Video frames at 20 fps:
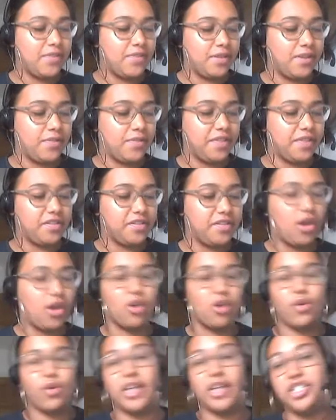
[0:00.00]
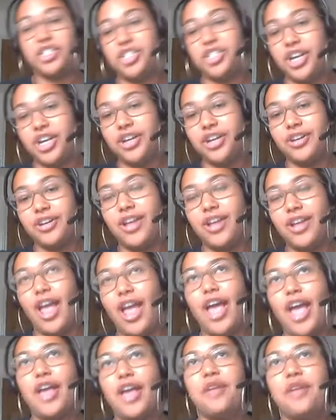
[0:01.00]
if it's not a question.
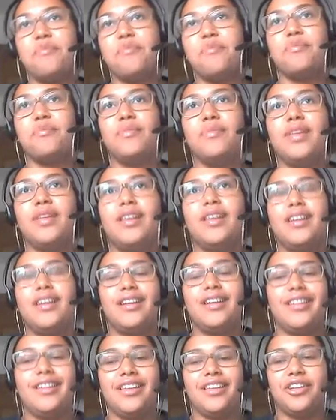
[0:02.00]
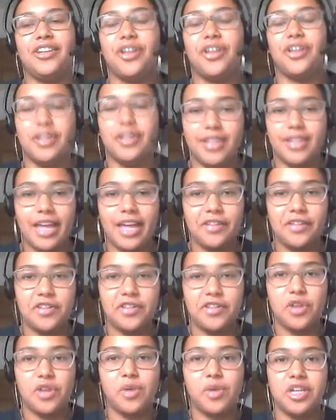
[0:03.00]
Let us
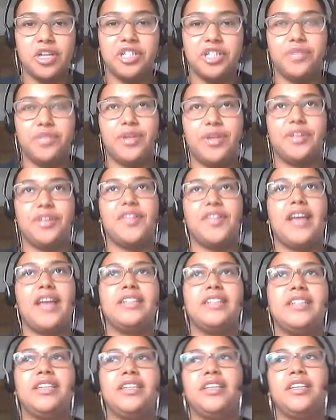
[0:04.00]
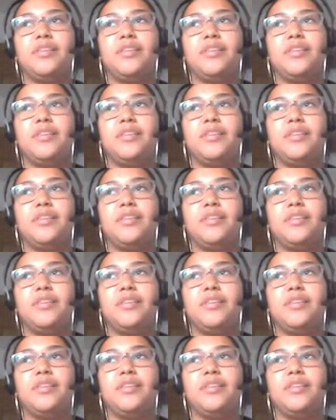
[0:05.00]
know what you're doing, because ideally